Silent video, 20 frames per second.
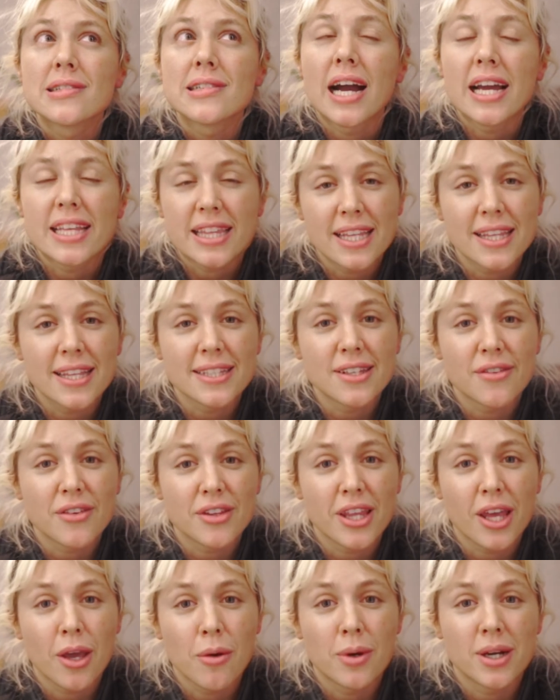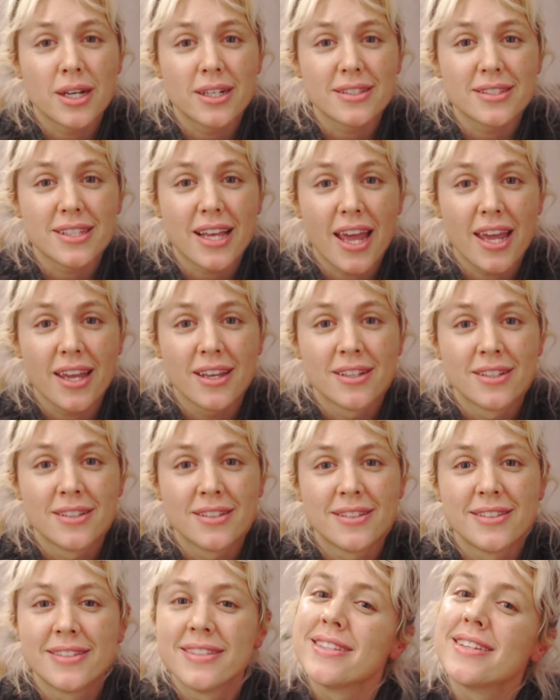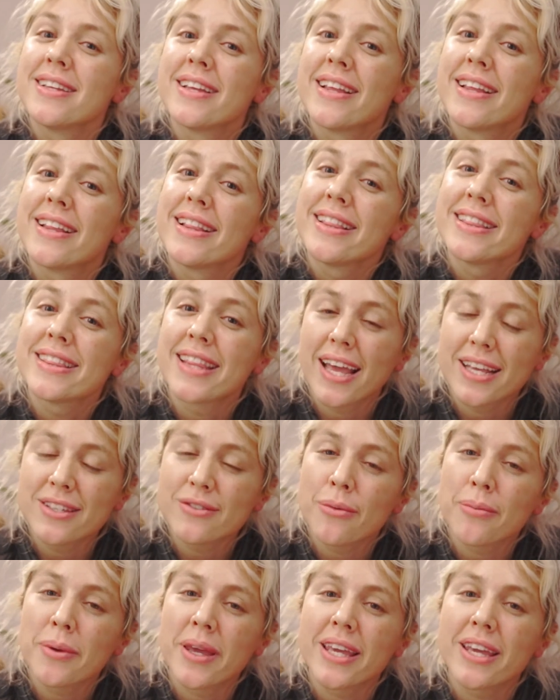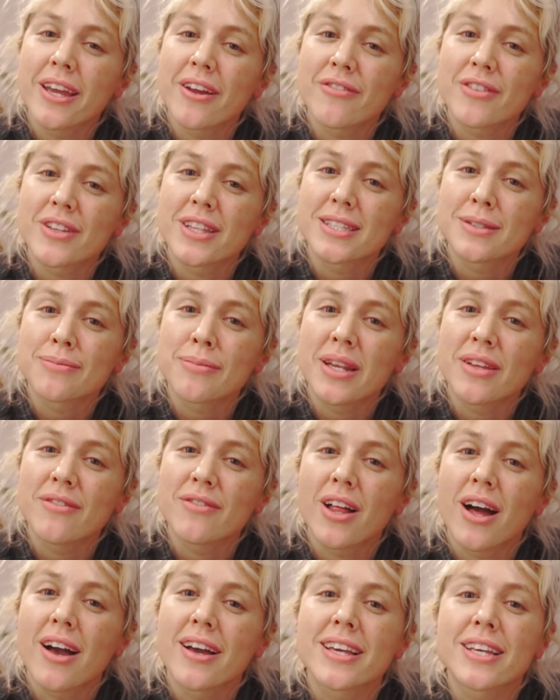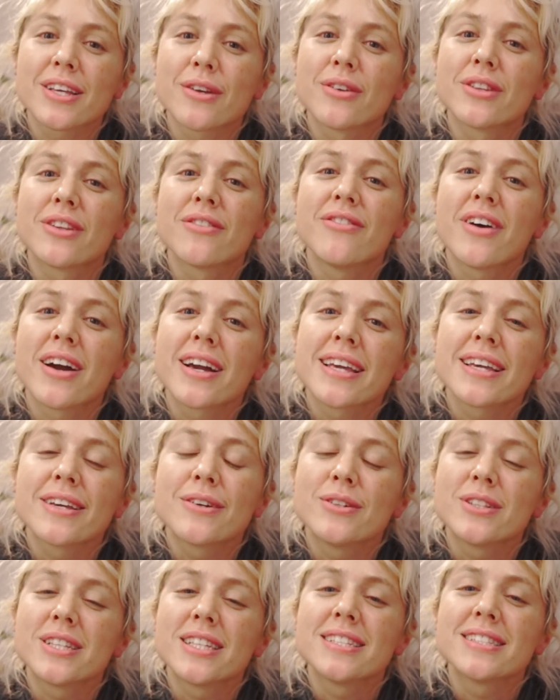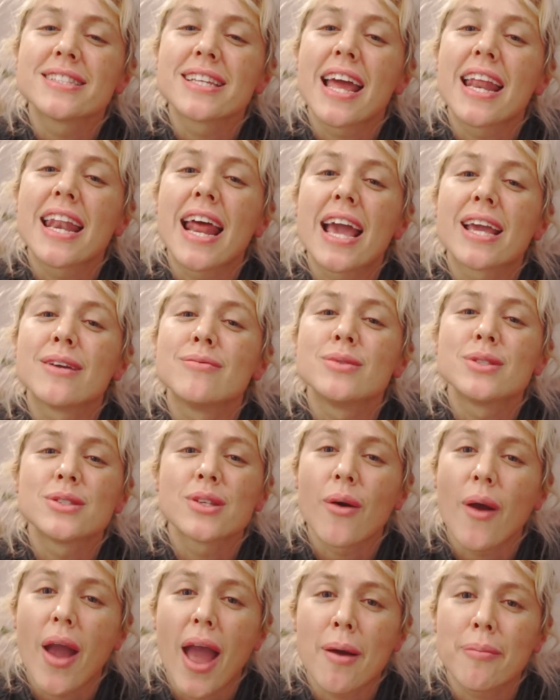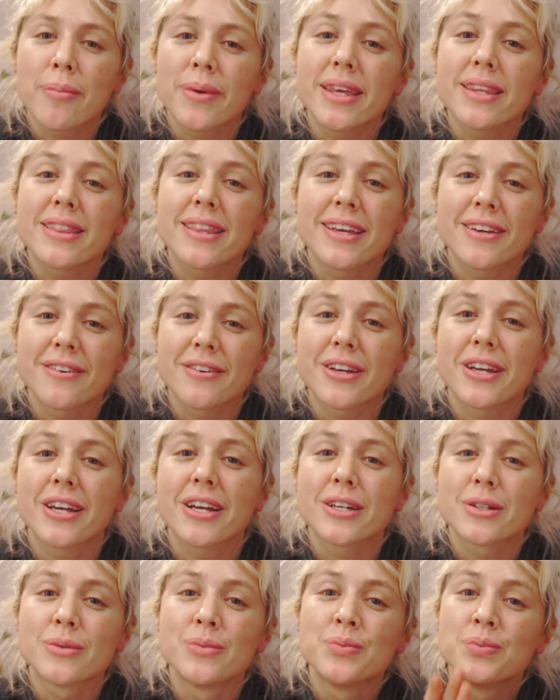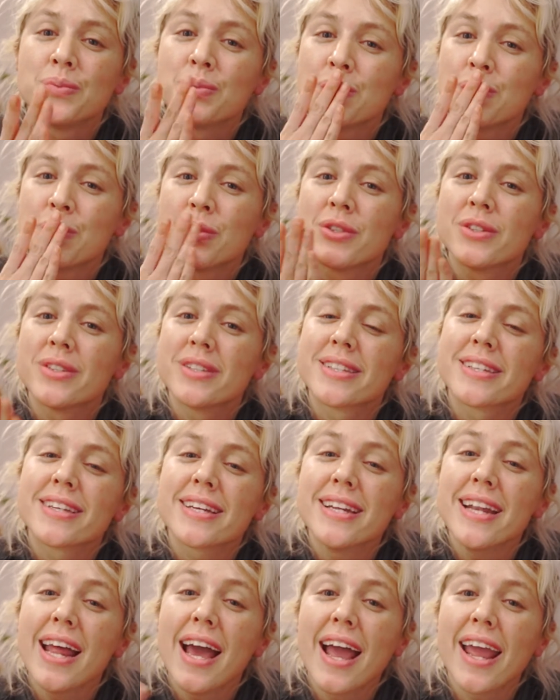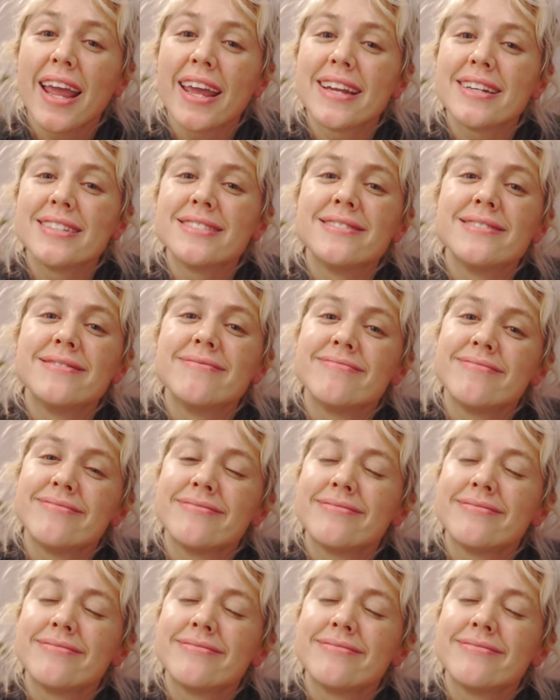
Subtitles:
I think that's everything I wanted to say. Thanks for being here for this mini vlog. You are the fucking coolest, and I am so happy that you're here. Good night.